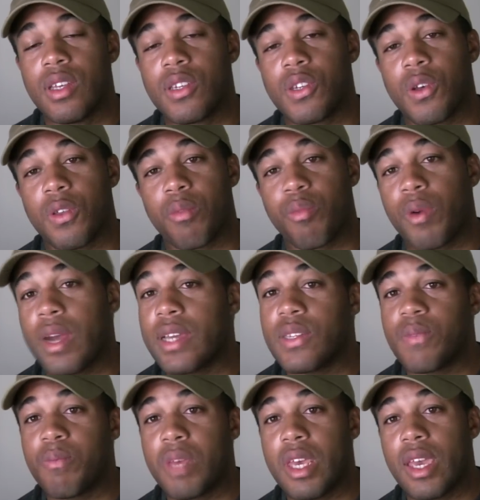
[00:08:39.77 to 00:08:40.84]
So the
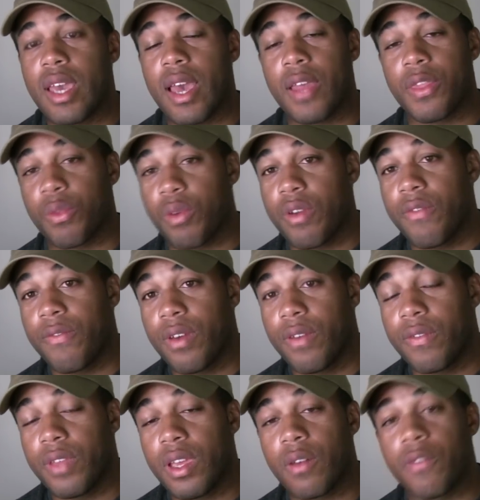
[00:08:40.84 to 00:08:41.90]
price being at
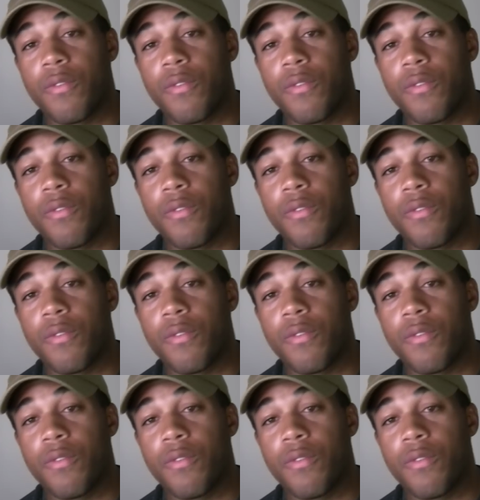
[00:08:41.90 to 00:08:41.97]
$350